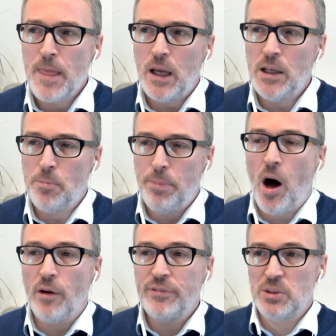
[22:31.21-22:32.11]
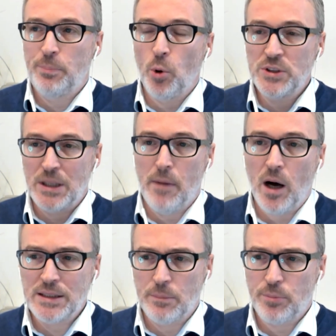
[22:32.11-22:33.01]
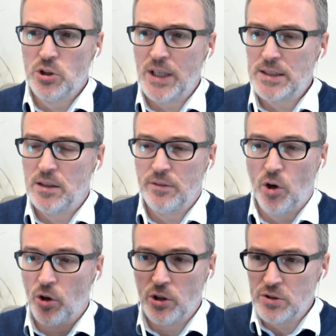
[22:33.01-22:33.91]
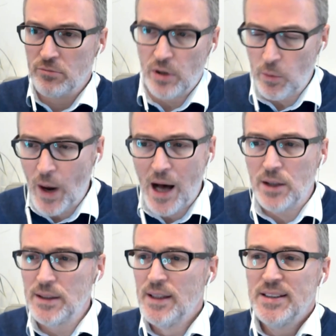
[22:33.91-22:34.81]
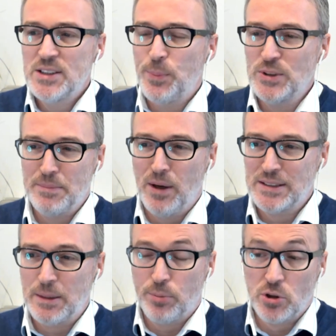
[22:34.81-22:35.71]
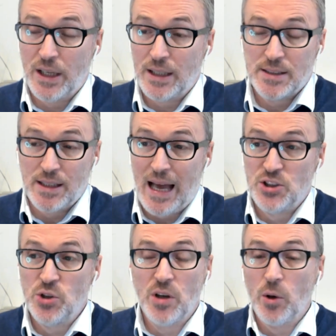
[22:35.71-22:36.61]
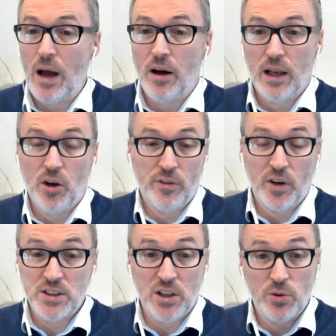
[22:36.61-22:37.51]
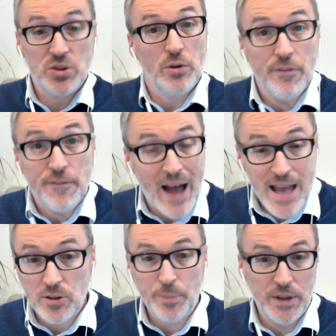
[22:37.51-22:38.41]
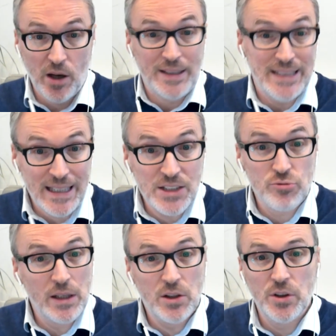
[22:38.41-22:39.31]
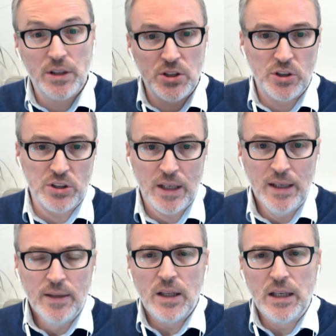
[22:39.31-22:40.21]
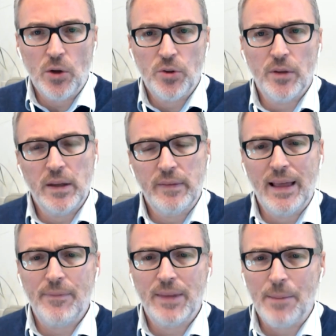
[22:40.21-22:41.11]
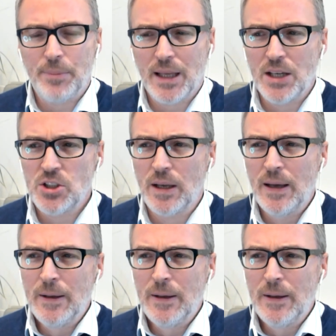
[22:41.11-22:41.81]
you know, part of supporting marketing projects that have gone on and done really well, supporting marketing projects. As you know, a lot of ICOs do fail, but the idea is really good. It's just, you know, the application.